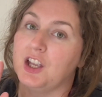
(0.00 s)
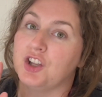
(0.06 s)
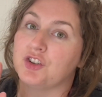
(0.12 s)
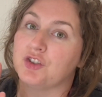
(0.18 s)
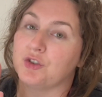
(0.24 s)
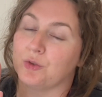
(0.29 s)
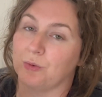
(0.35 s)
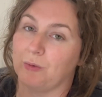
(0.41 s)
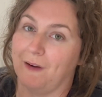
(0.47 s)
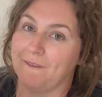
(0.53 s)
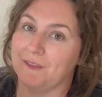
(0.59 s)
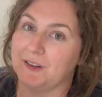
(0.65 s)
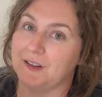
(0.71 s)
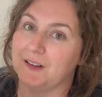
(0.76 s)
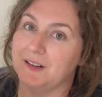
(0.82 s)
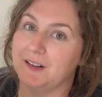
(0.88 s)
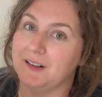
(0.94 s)

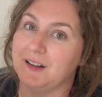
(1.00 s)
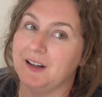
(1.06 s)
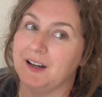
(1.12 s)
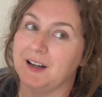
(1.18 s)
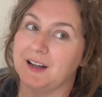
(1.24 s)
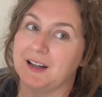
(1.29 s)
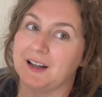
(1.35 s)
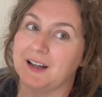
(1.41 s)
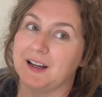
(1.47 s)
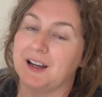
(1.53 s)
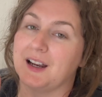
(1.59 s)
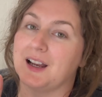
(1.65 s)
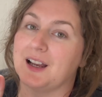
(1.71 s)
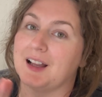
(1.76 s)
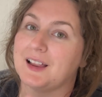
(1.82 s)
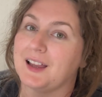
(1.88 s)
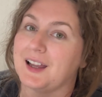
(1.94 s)
Trevor
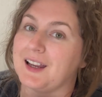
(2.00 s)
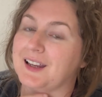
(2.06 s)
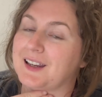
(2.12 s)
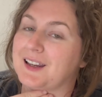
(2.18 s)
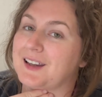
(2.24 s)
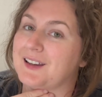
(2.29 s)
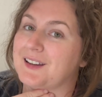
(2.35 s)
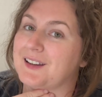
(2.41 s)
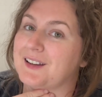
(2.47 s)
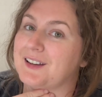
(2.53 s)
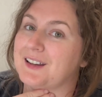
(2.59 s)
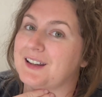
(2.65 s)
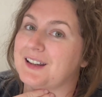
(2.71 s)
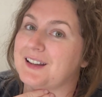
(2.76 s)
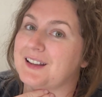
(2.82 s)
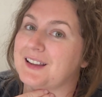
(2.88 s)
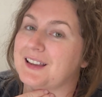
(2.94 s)
like
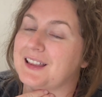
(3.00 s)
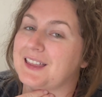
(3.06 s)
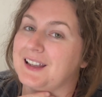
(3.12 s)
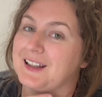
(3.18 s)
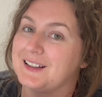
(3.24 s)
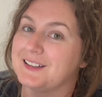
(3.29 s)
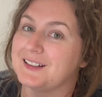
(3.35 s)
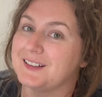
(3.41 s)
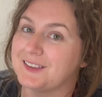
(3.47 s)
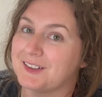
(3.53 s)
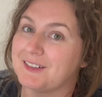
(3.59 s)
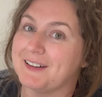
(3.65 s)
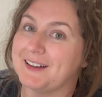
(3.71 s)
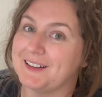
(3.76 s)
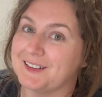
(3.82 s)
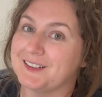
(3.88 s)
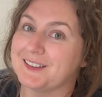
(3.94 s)
thinks it's the
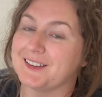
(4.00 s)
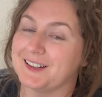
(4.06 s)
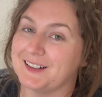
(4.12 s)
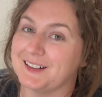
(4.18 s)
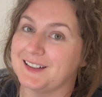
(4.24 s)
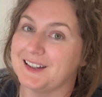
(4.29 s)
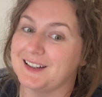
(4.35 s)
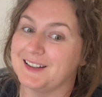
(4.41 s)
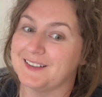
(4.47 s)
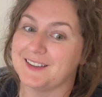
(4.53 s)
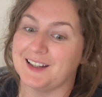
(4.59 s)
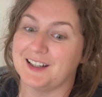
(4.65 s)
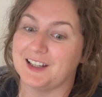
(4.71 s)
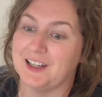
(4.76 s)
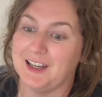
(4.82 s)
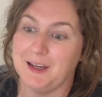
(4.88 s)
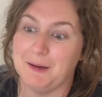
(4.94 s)
greatest thing. He's
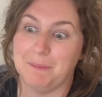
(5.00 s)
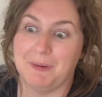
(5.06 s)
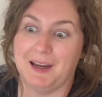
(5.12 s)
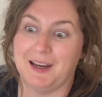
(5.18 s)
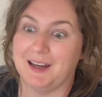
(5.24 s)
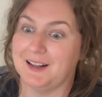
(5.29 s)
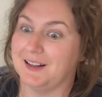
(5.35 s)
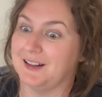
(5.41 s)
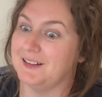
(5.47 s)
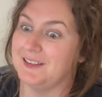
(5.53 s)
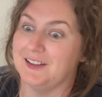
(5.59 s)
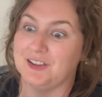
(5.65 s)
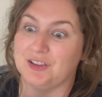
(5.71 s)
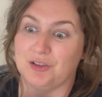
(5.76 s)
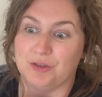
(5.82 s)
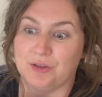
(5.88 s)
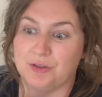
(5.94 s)
like, keep making it.
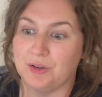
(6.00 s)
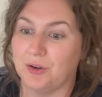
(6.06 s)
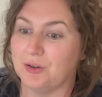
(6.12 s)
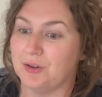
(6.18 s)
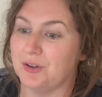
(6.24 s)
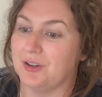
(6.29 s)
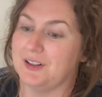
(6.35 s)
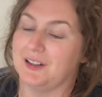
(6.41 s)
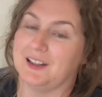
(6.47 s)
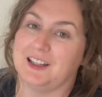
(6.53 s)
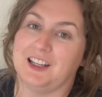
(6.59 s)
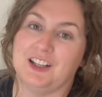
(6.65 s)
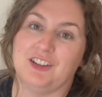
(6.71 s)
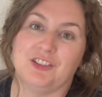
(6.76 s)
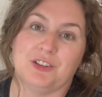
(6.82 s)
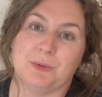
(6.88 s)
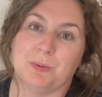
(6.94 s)
This is so good. Like he
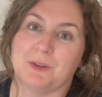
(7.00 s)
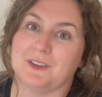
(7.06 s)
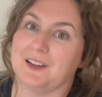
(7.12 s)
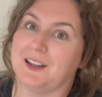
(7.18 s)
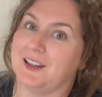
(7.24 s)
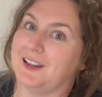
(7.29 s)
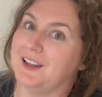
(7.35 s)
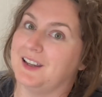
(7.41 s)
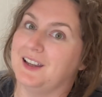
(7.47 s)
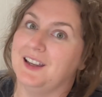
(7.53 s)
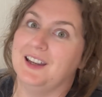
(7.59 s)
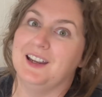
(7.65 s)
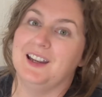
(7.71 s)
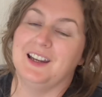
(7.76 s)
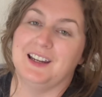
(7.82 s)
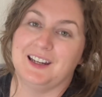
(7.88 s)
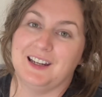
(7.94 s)
just was like
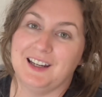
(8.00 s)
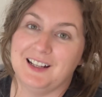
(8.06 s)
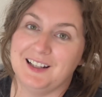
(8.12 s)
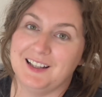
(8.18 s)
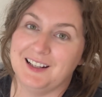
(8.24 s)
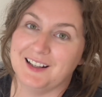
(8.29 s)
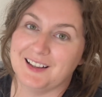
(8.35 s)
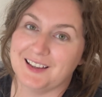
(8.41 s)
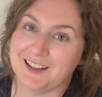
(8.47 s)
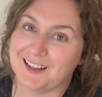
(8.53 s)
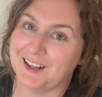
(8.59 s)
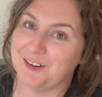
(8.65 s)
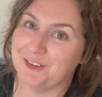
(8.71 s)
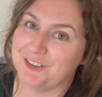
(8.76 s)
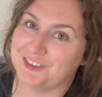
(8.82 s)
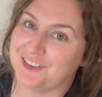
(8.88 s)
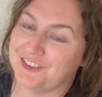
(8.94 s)
eating it like it
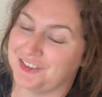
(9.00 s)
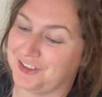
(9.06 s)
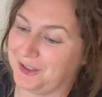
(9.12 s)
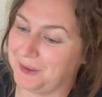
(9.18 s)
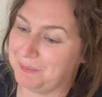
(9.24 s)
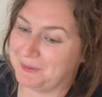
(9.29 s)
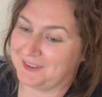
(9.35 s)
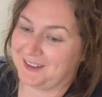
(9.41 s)
was chips.